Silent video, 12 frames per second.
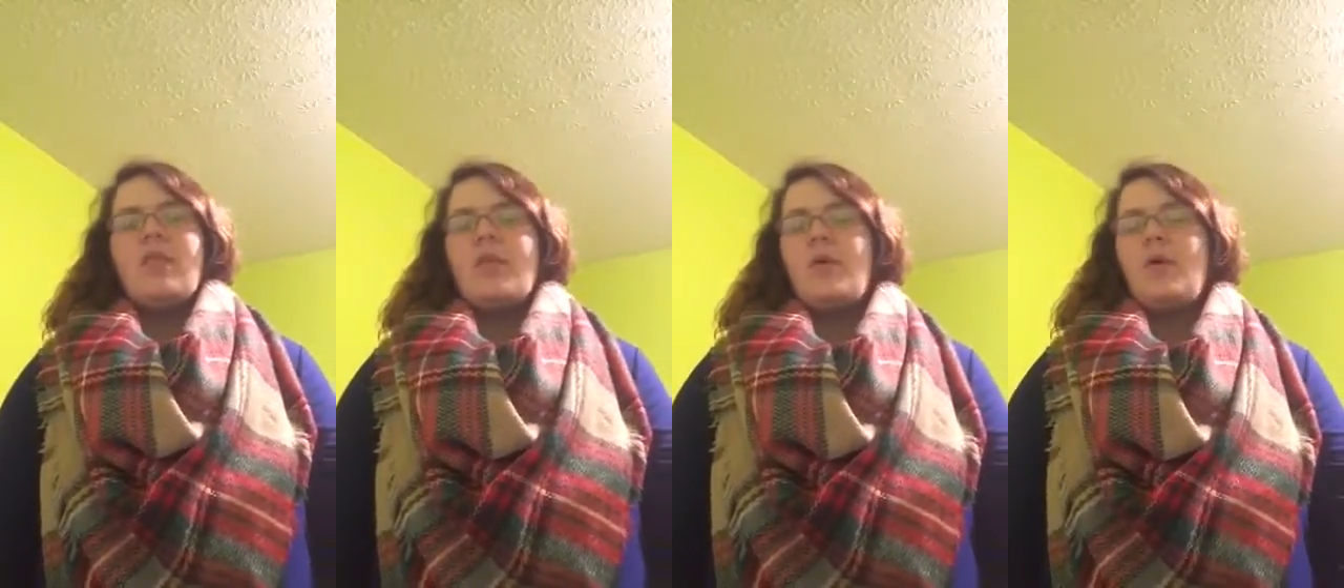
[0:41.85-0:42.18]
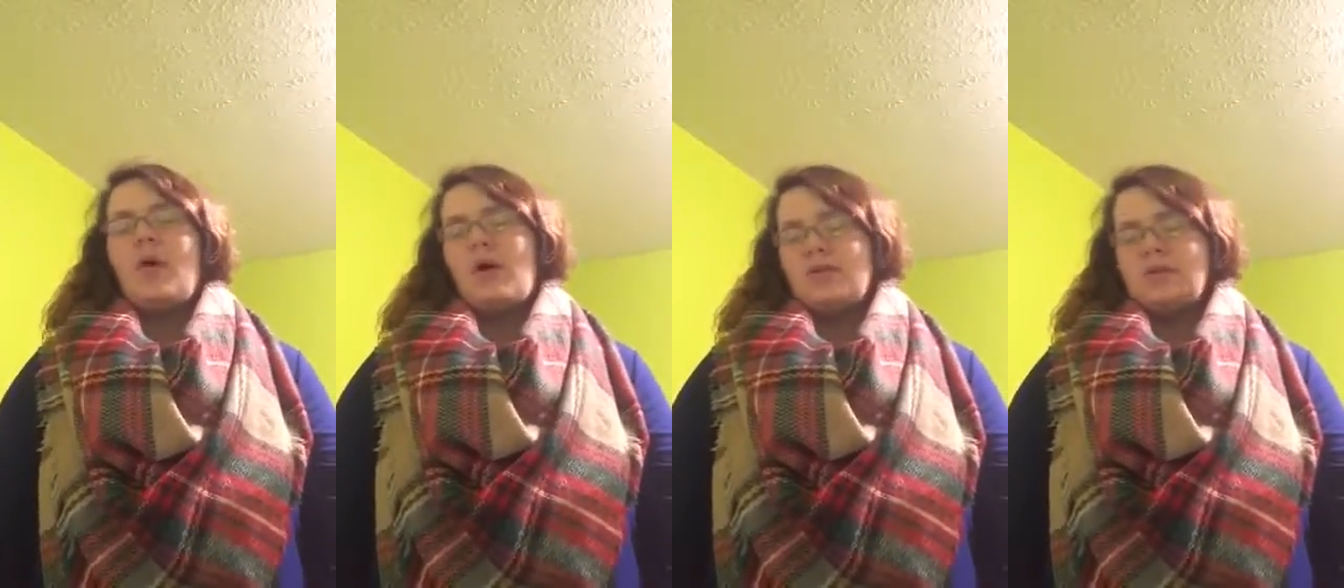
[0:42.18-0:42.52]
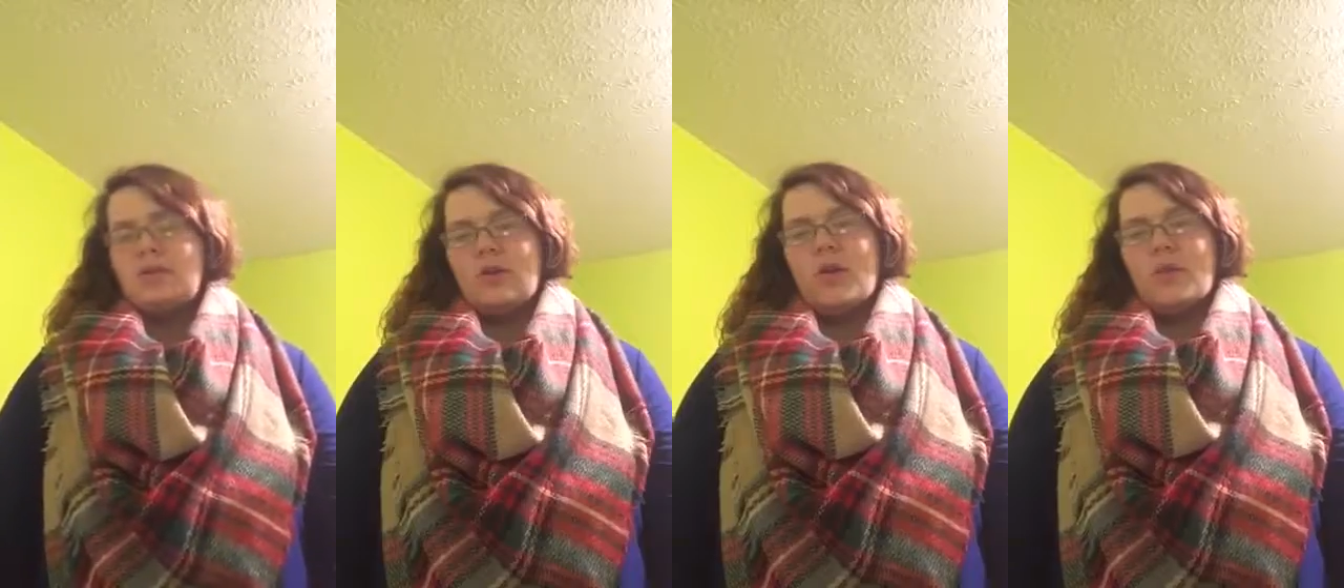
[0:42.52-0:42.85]
They will
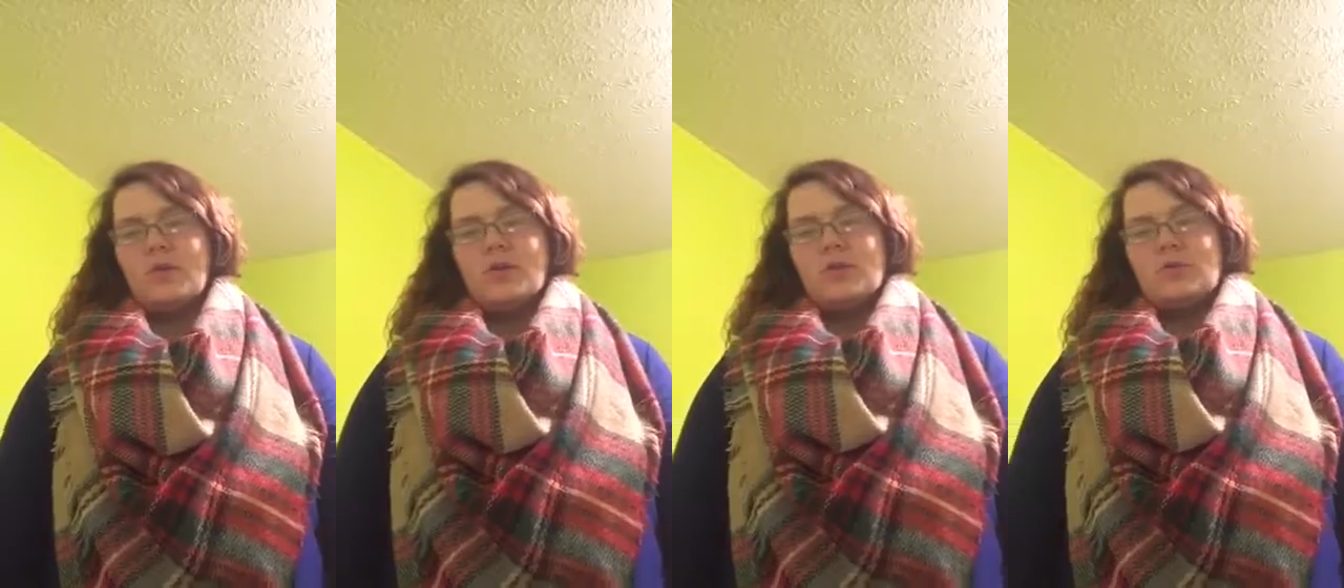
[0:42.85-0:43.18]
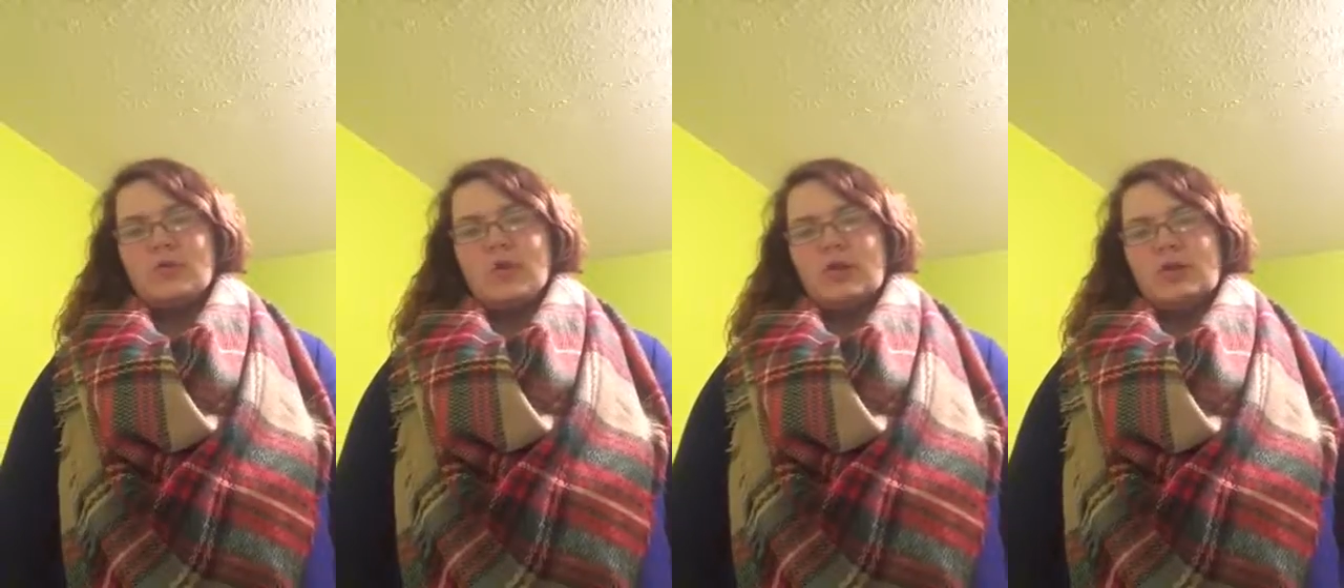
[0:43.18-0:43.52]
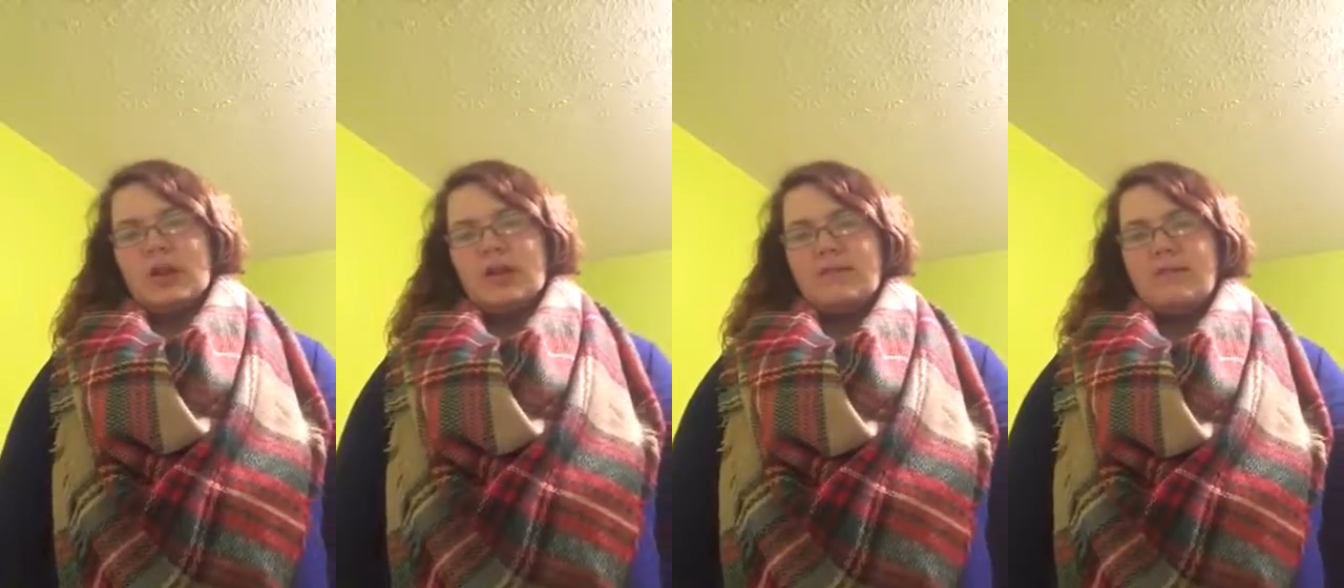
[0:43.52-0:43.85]
also use
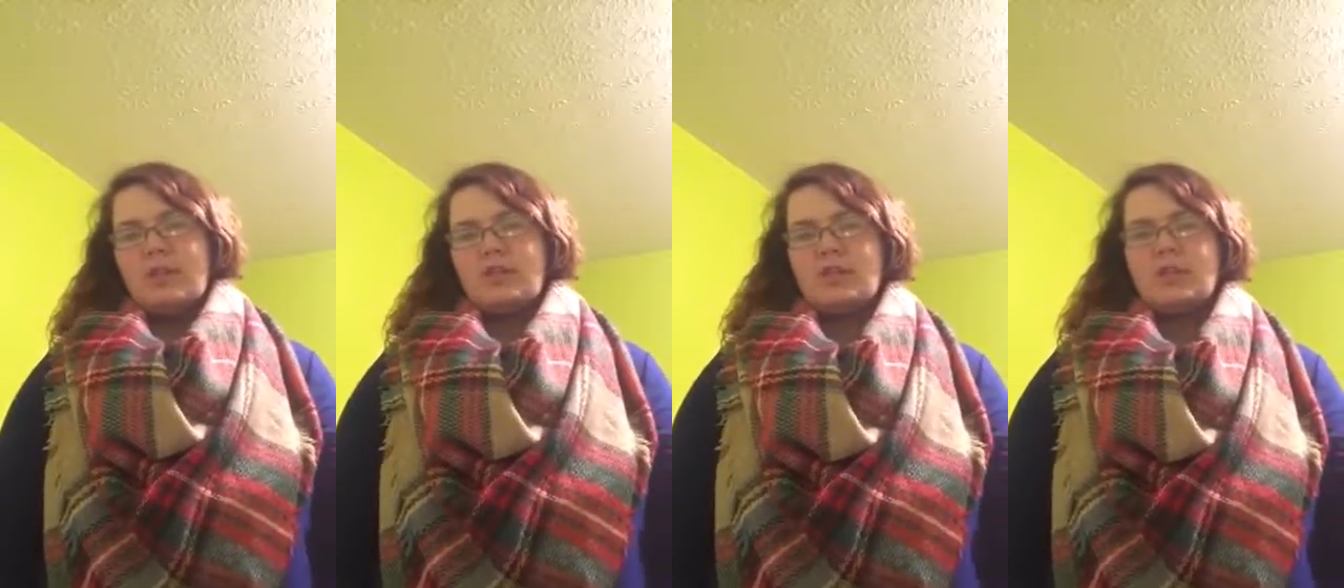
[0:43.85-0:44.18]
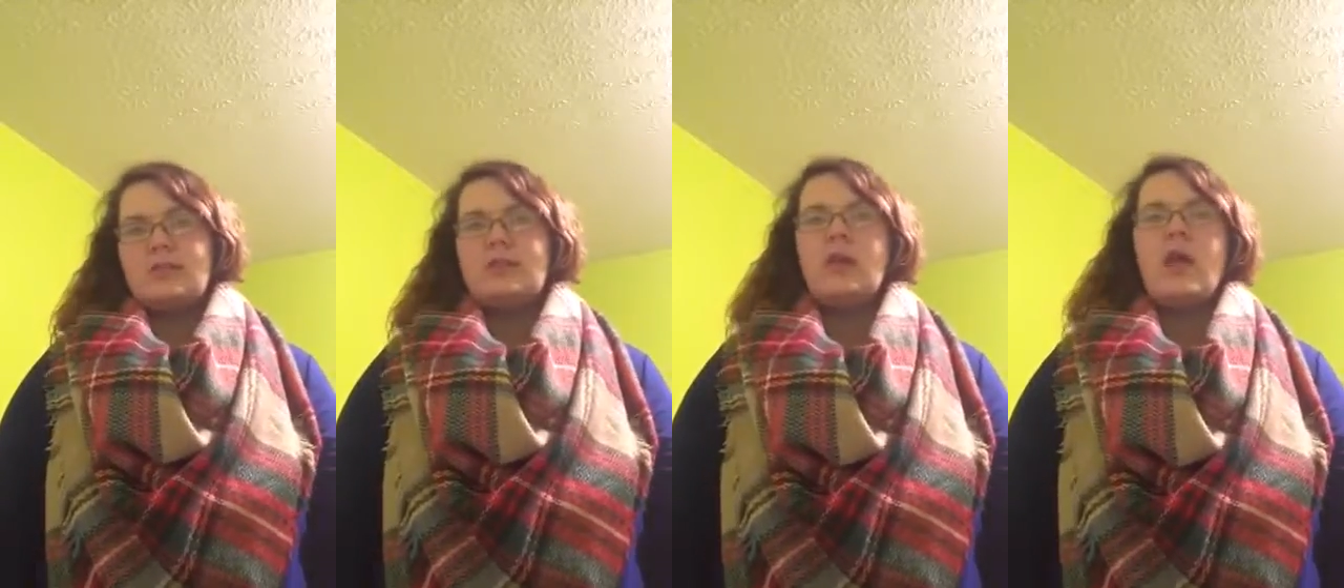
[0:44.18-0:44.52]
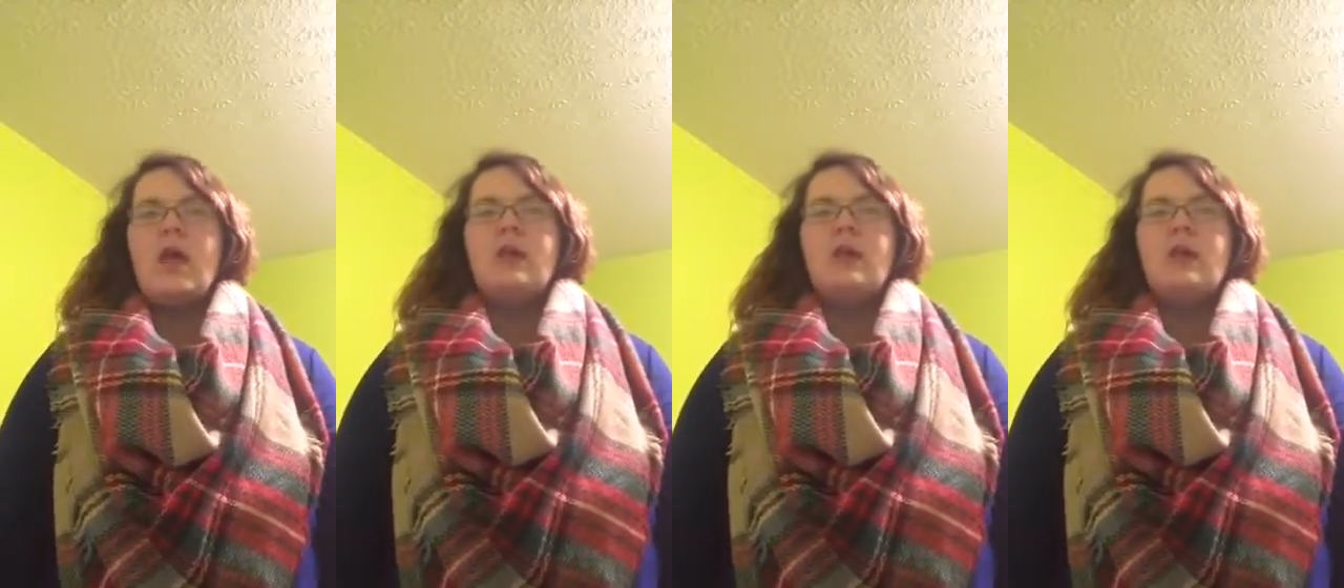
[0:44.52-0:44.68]
quadratic functions